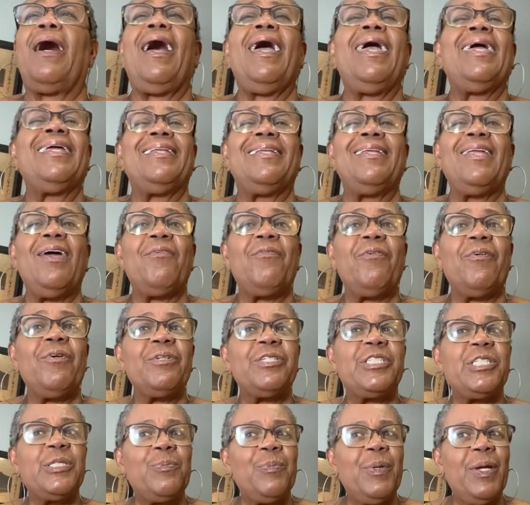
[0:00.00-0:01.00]
I had never
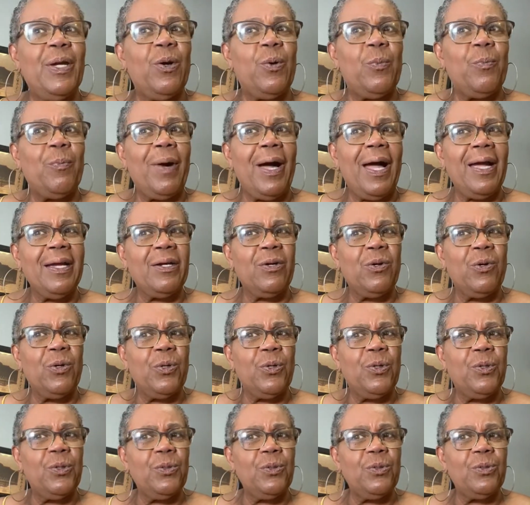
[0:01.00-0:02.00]
smelled Michael
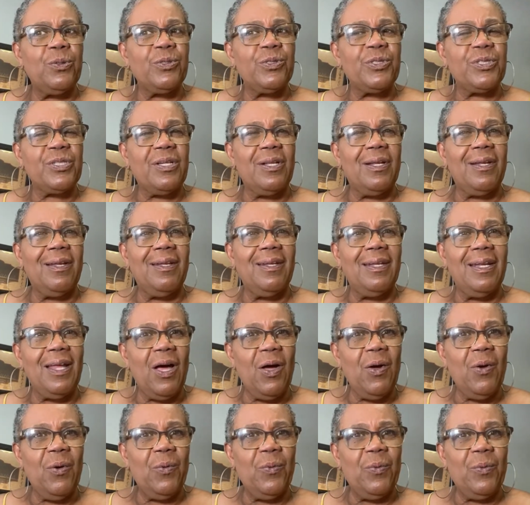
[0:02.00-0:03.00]
Kors
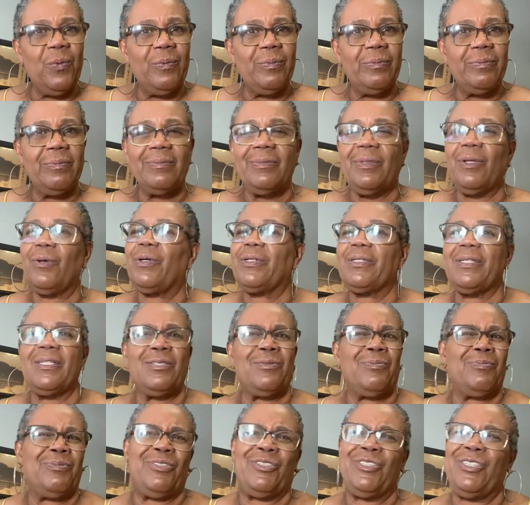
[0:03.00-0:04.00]
cologne. Lord,
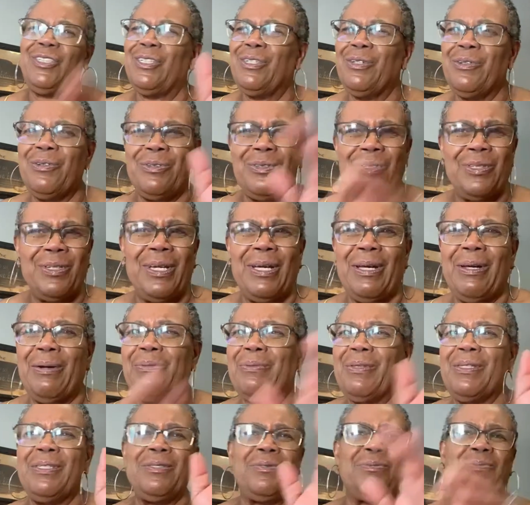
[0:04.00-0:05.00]
this was years
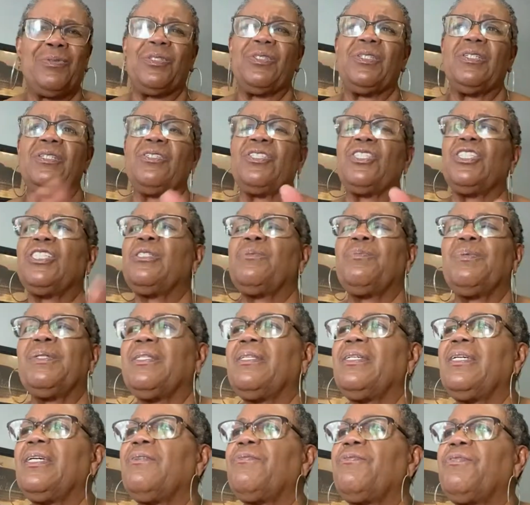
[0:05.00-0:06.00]
ago. This was years. She's been
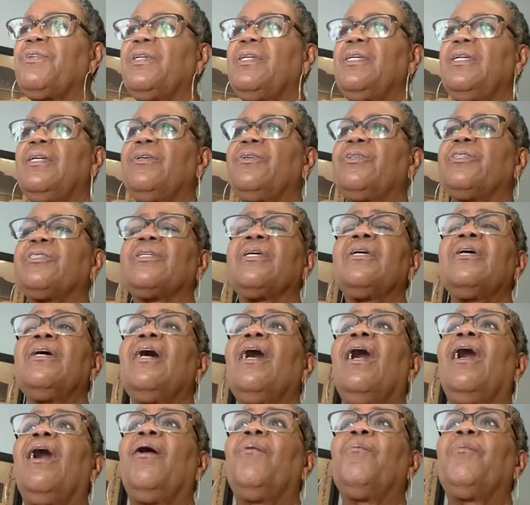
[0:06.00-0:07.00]
dead for years.
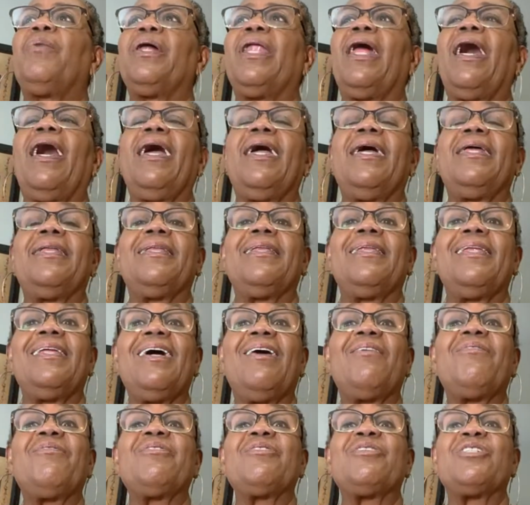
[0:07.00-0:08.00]
But I had
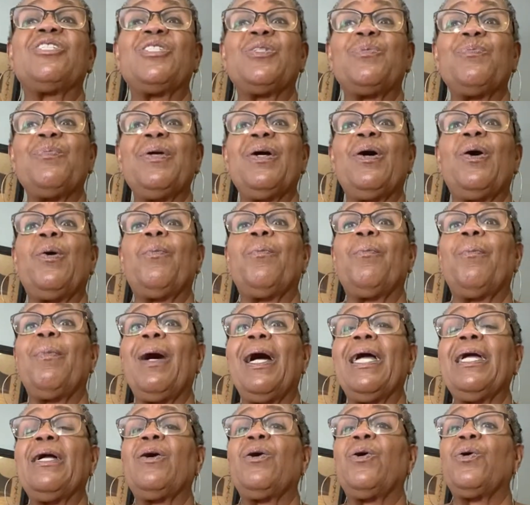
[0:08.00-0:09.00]
never smelled
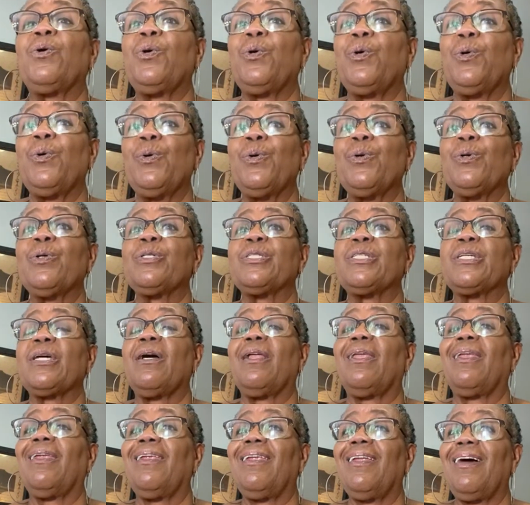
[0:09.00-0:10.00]
Michael Kors
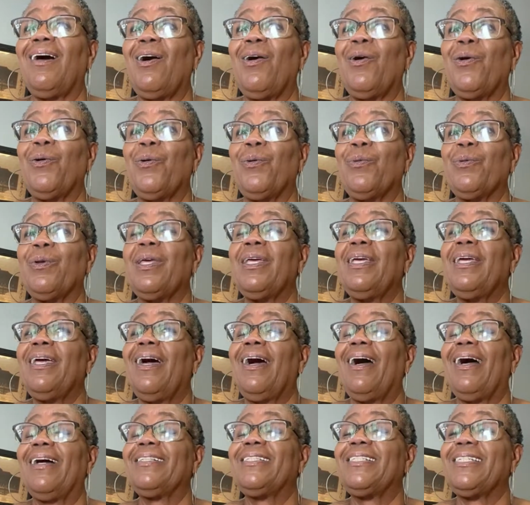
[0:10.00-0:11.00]
cologne
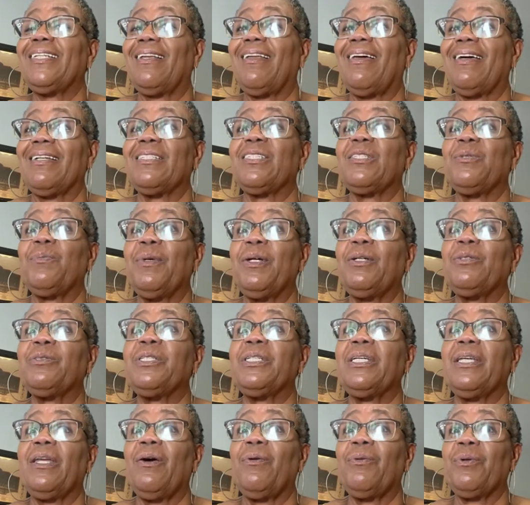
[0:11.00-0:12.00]
until I
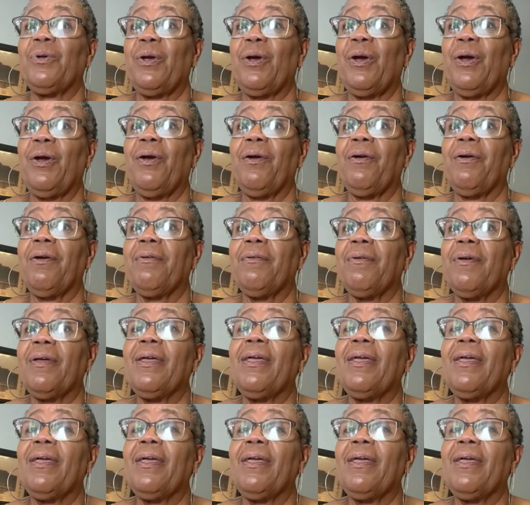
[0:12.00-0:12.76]
smelt it on her.